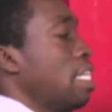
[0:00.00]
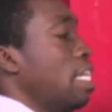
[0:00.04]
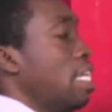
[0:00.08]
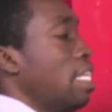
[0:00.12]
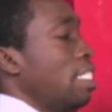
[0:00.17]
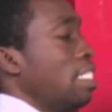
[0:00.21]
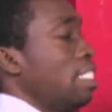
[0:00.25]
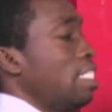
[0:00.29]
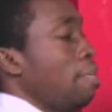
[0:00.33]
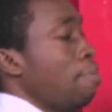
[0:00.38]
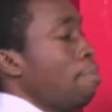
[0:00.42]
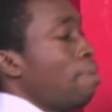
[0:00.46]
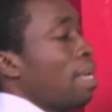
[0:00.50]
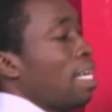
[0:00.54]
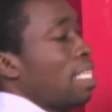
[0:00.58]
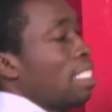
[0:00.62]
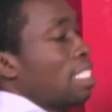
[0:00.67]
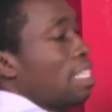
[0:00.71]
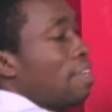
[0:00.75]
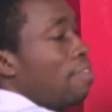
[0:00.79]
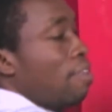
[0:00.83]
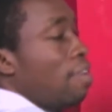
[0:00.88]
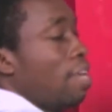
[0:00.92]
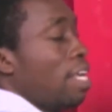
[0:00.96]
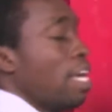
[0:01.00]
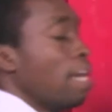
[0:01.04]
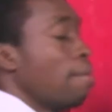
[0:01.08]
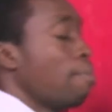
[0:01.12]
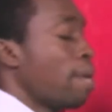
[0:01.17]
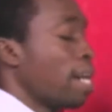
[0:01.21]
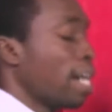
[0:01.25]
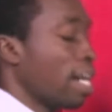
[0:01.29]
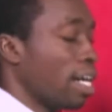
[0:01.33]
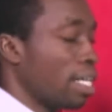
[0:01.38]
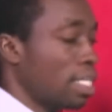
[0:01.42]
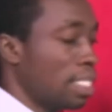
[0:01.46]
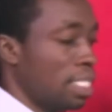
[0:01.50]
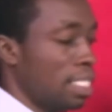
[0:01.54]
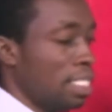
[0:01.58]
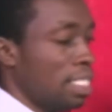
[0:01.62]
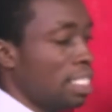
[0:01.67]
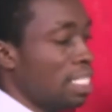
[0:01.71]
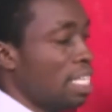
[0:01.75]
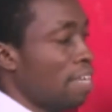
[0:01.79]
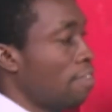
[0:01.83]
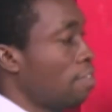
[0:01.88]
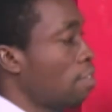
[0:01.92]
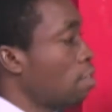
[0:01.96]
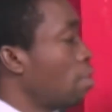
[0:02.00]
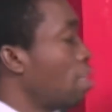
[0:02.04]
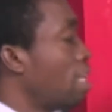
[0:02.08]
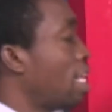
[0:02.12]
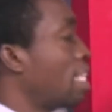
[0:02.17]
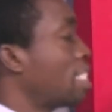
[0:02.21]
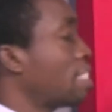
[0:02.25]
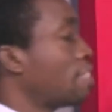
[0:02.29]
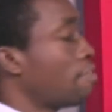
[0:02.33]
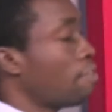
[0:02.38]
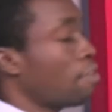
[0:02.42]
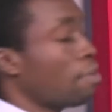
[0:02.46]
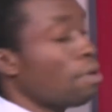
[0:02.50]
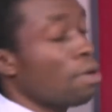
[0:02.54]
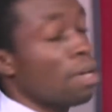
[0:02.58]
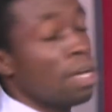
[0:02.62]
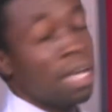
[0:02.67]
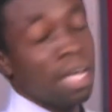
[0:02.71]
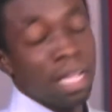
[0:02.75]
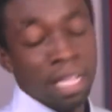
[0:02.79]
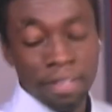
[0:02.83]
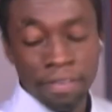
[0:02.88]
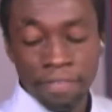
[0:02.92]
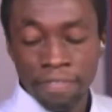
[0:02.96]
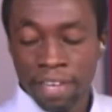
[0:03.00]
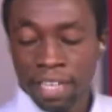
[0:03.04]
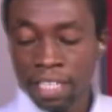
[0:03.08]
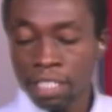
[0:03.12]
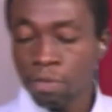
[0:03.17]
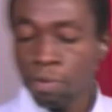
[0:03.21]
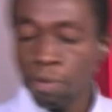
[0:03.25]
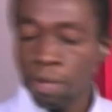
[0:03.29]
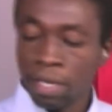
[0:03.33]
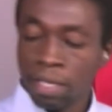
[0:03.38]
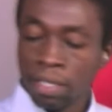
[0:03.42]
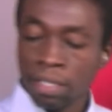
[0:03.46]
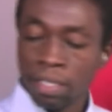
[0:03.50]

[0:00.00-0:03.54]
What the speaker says: 60 plus 7, we get back our 67. So that's it for the first one.